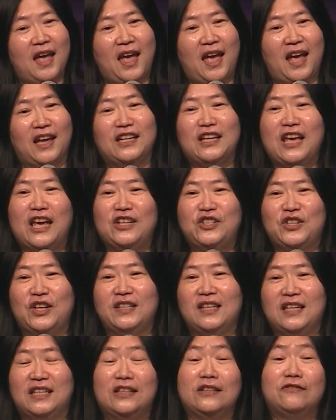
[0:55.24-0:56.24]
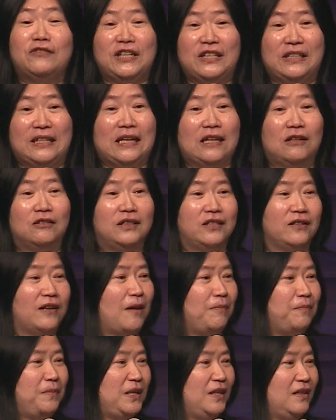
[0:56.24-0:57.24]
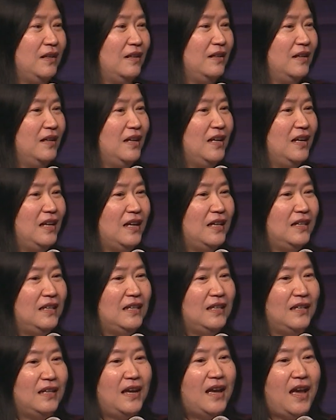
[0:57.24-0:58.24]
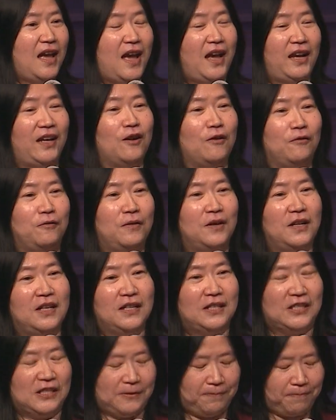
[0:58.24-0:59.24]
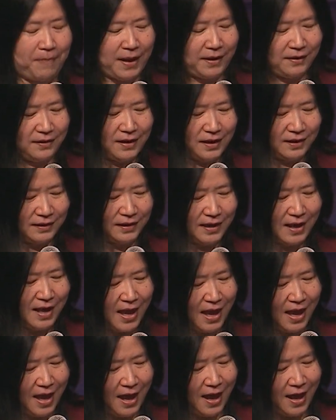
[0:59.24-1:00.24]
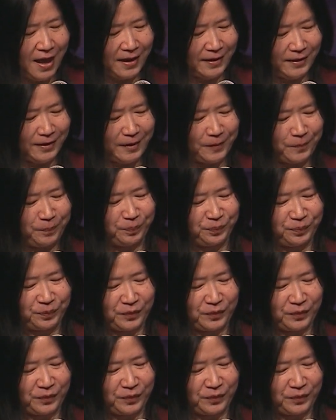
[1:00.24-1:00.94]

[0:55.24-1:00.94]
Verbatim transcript: engaging in retail therapy, the act of spending and um,